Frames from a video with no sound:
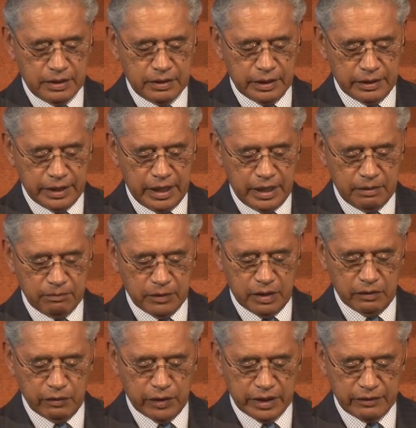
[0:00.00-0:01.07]
the name
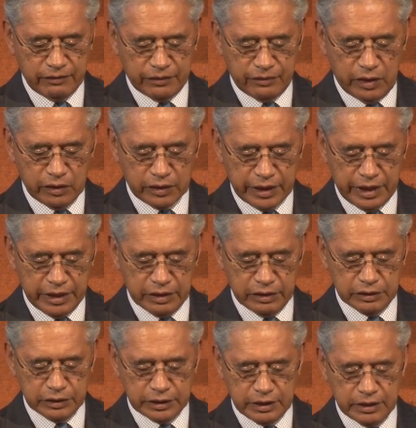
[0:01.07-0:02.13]
of one of the
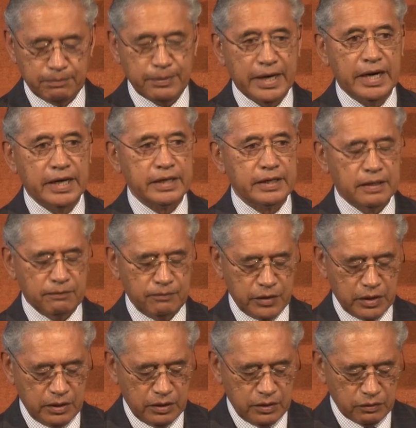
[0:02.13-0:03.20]
volcanoes in the park,
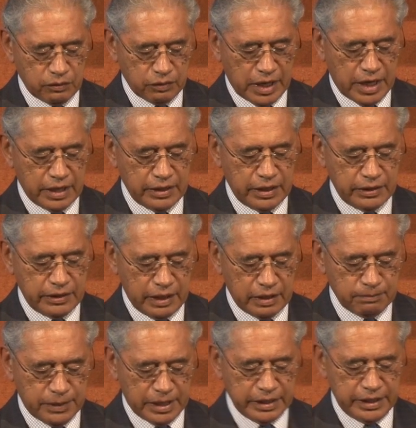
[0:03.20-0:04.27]
rather than
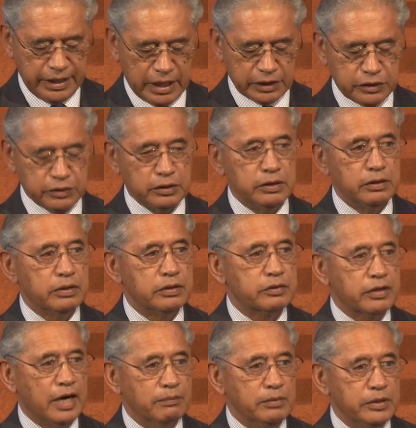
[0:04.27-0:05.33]
by the actual
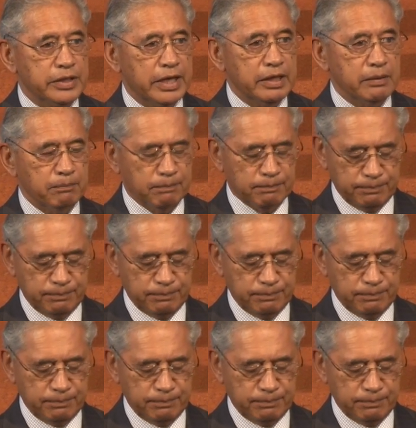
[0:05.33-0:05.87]
tribal name.